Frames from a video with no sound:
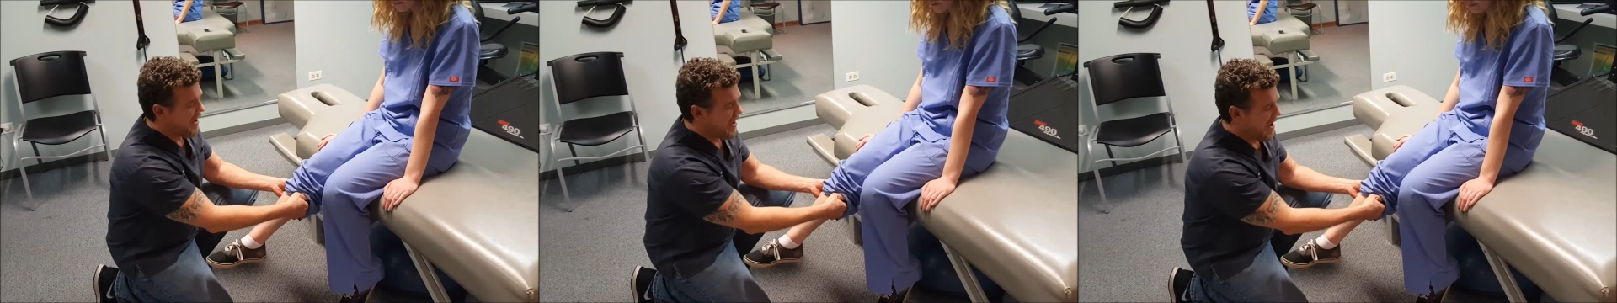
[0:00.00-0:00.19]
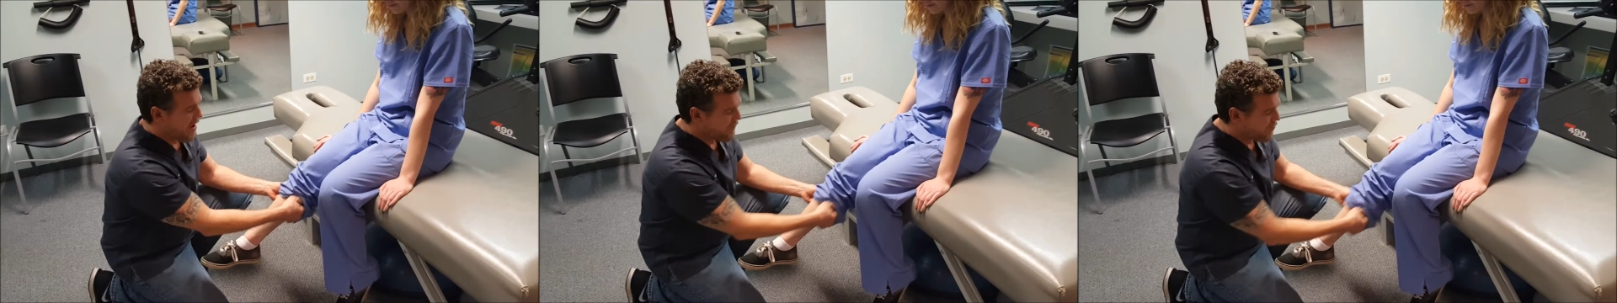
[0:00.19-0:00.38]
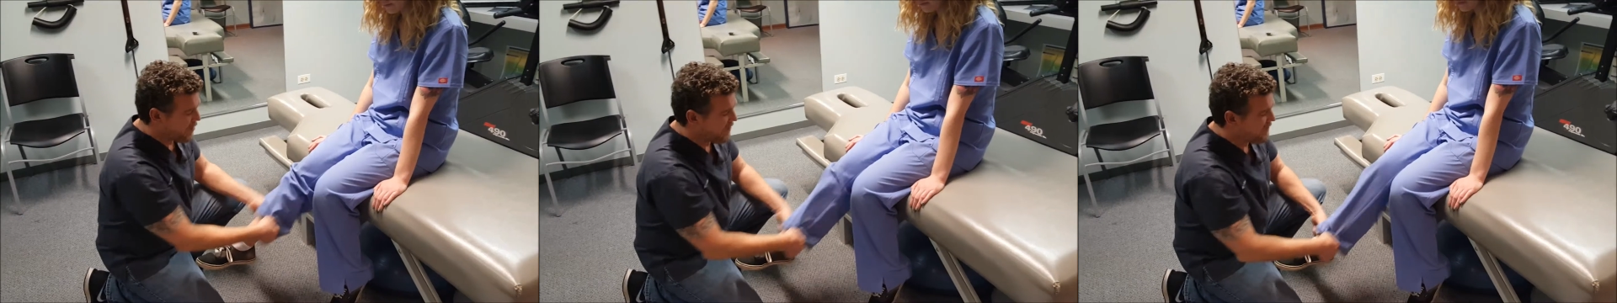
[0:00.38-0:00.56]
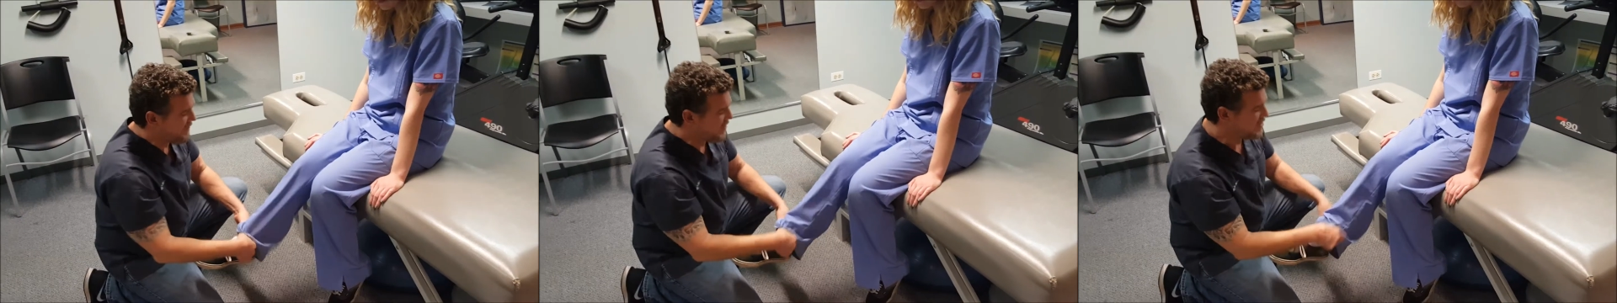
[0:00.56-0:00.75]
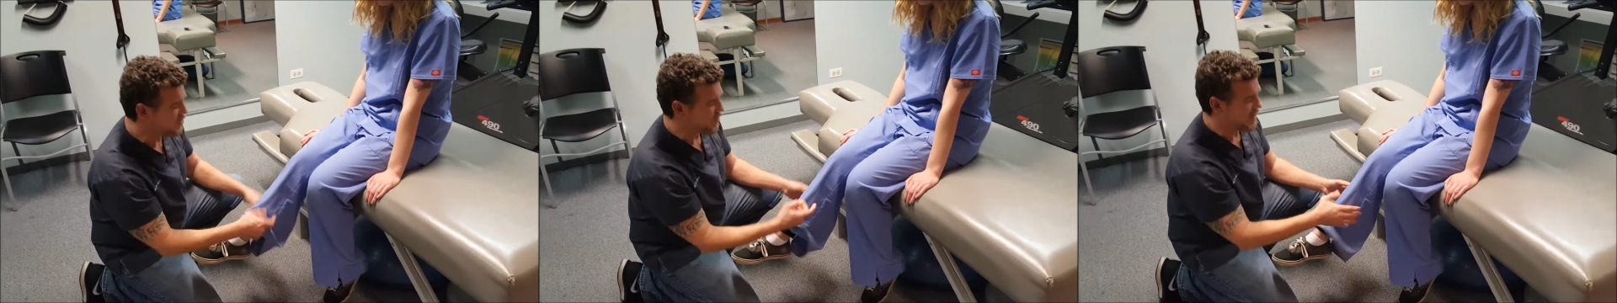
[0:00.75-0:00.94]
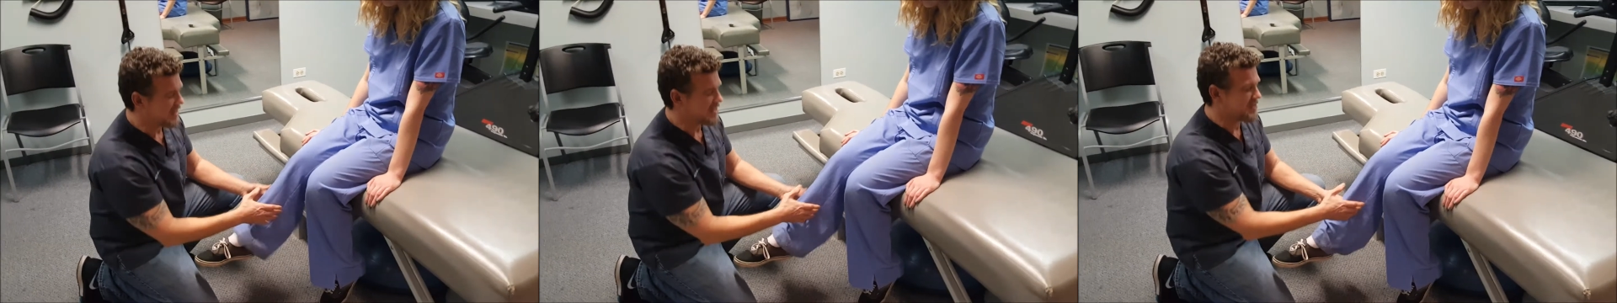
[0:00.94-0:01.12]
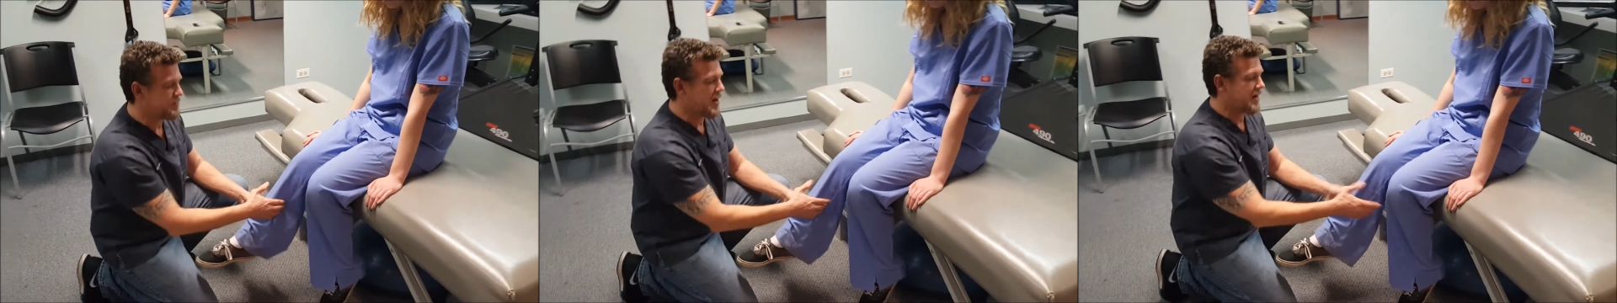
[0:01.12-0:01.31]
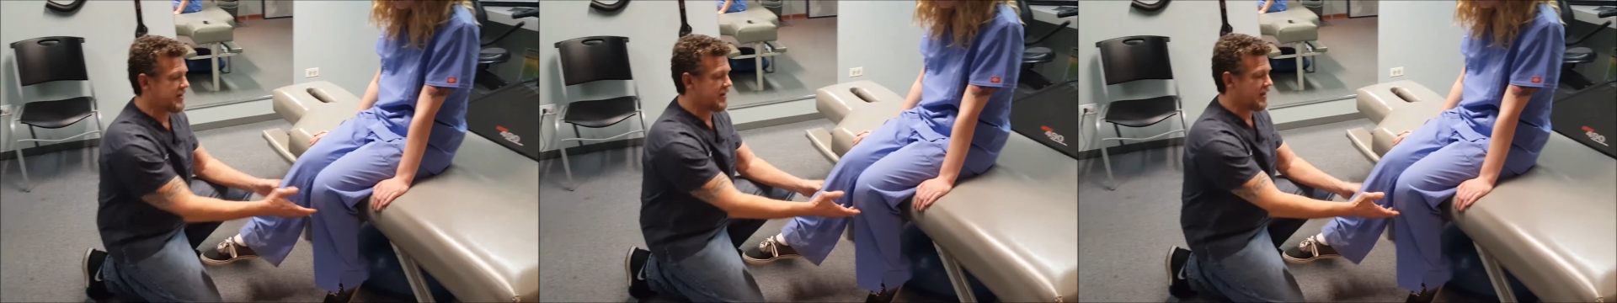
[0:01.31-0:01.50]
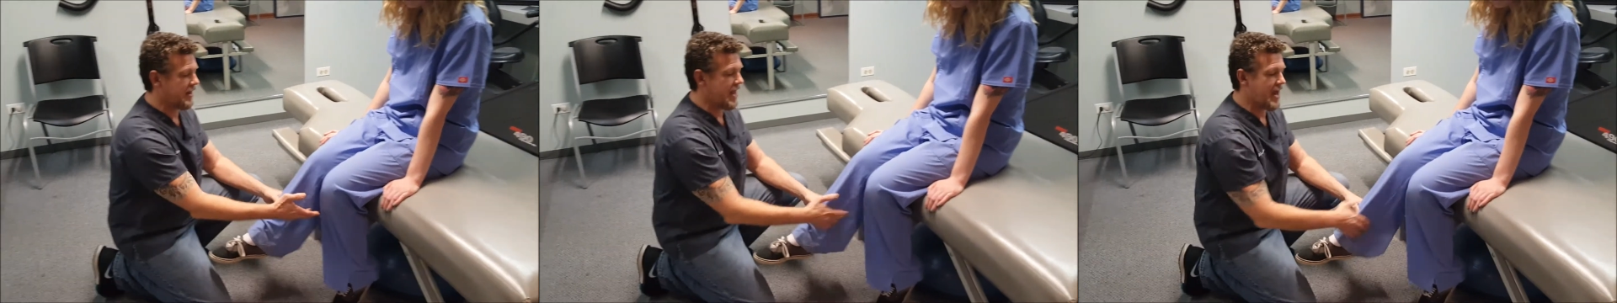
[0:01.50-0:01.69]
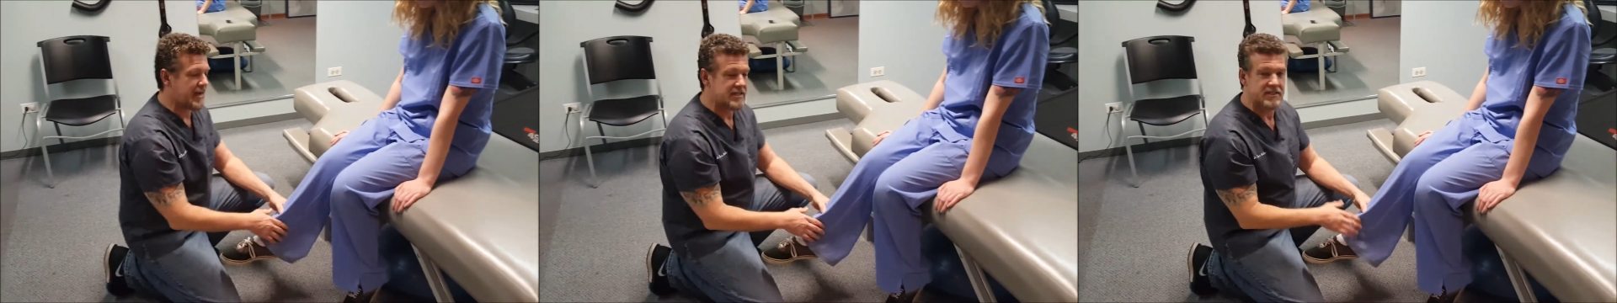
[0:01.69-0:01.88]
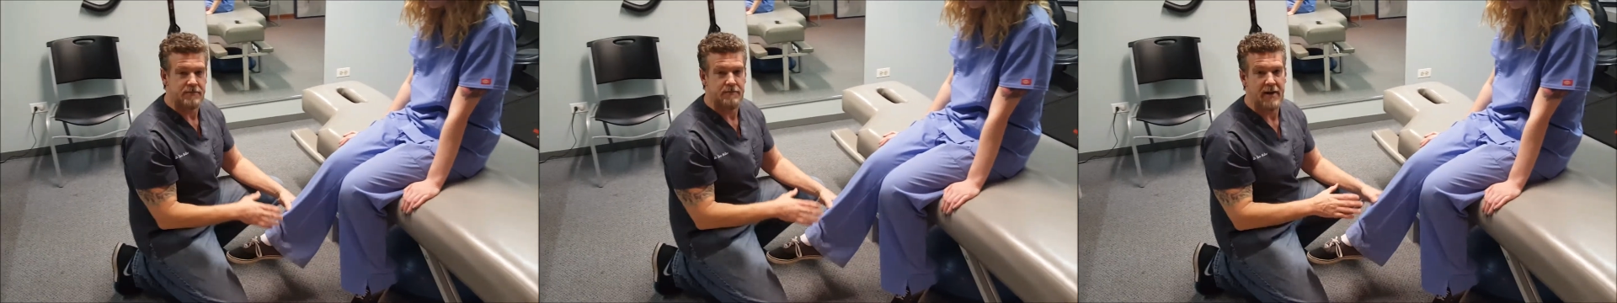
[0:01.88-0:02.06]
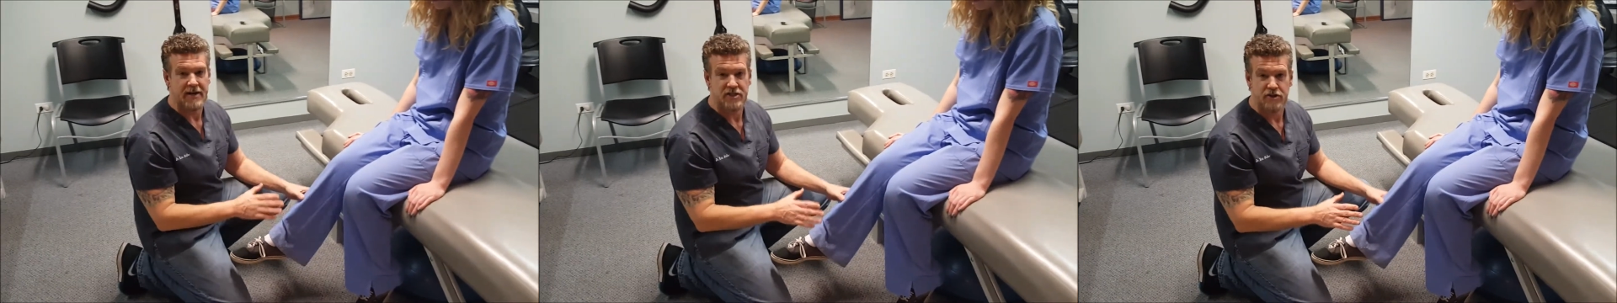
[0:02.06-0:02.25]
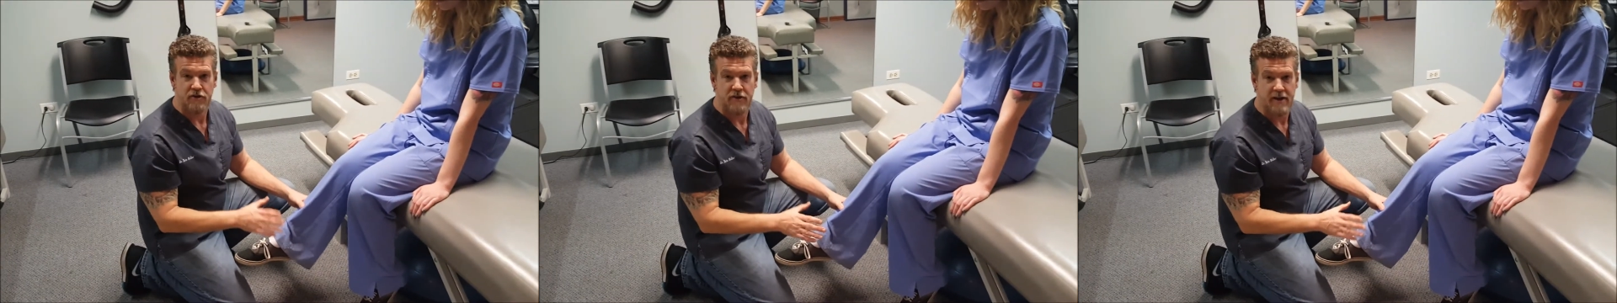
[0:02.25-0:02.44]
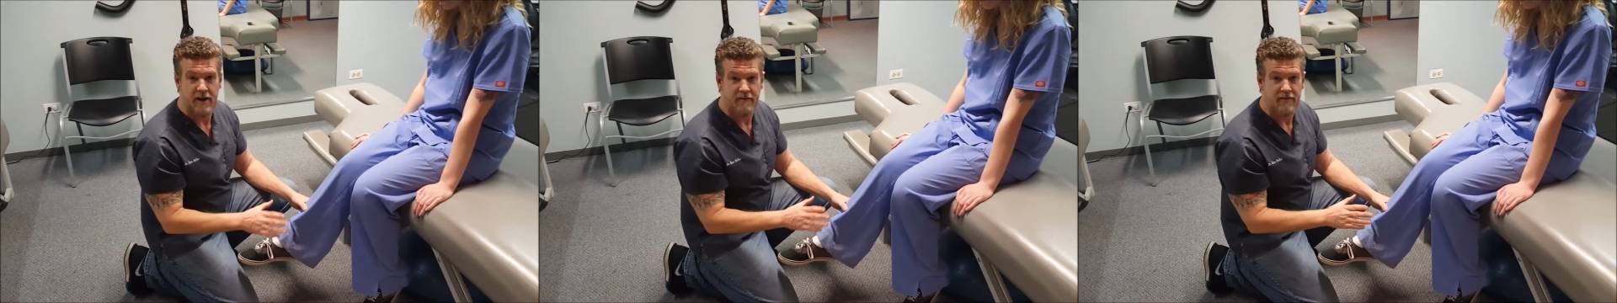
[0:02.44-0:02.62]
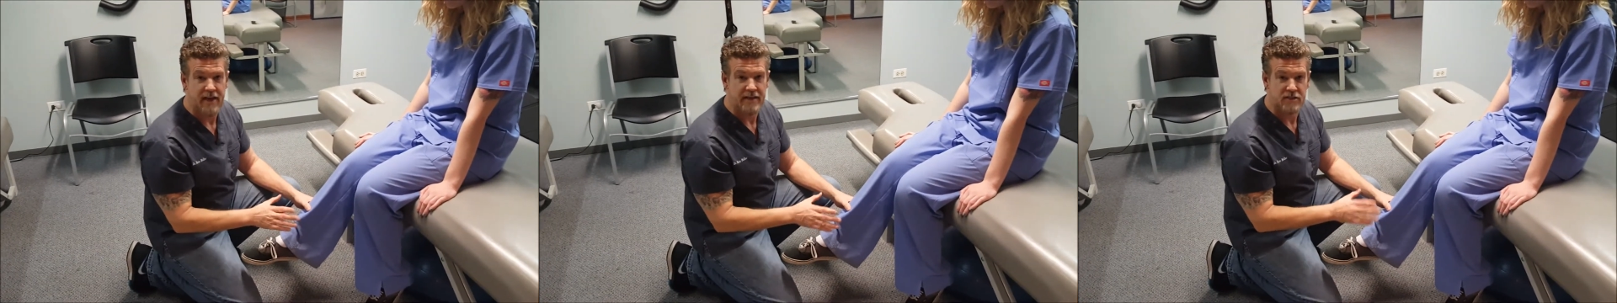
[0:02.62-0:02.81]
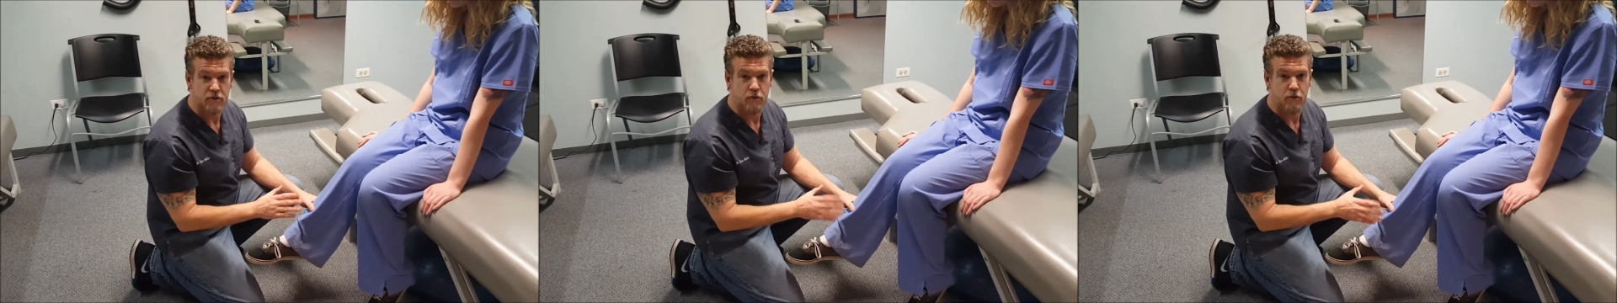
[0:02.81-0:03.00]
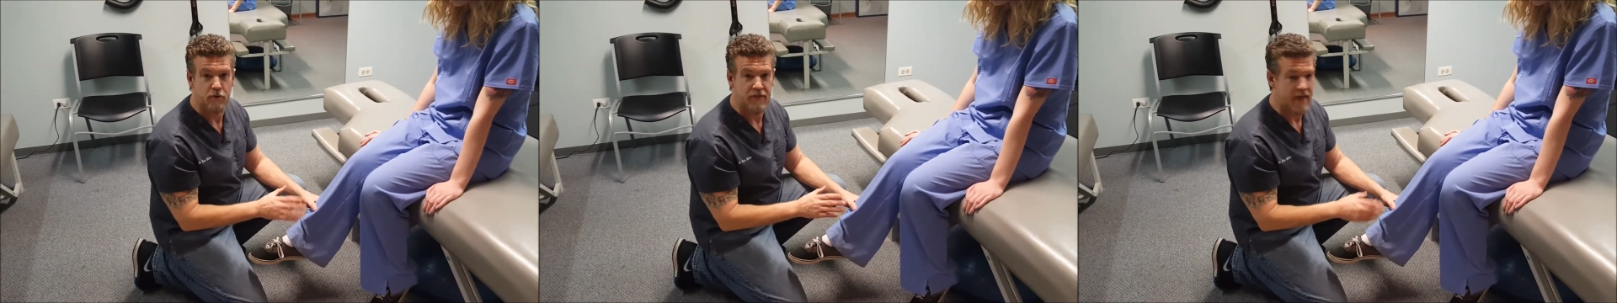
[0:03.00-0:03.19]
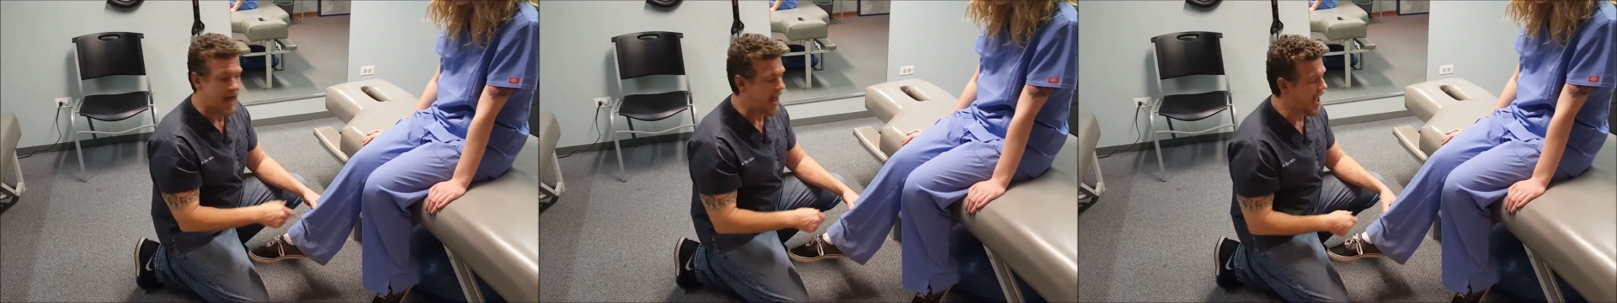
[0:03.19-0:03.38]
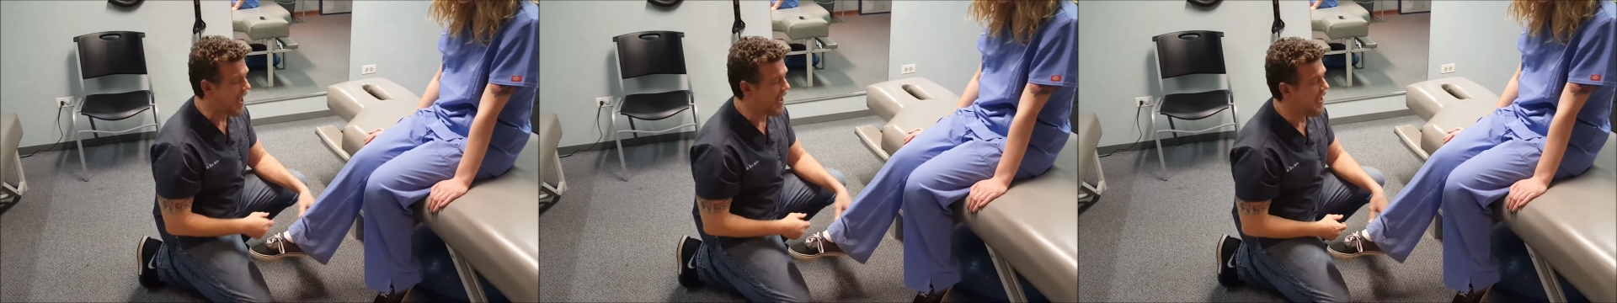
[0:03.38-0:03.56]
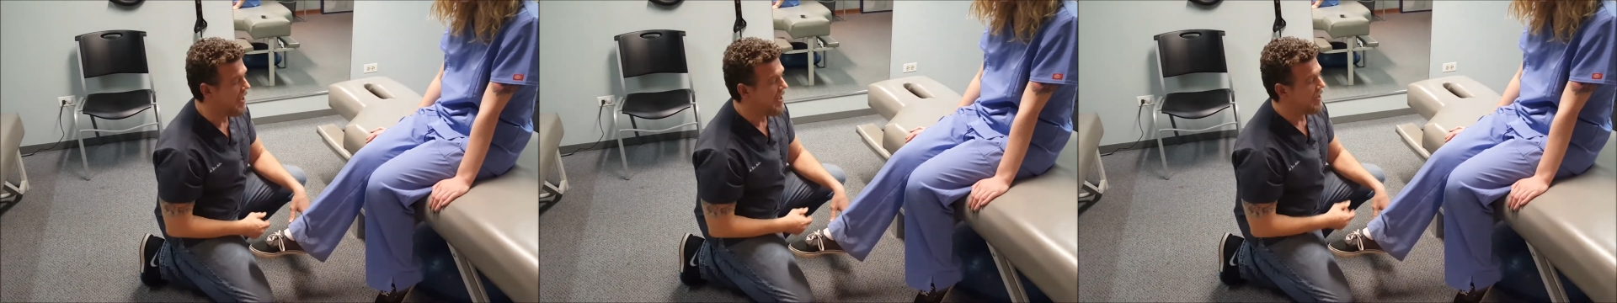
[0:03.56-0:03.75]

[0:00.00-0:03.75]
After we have visually inspect the legs, make sure that everything's cool with that,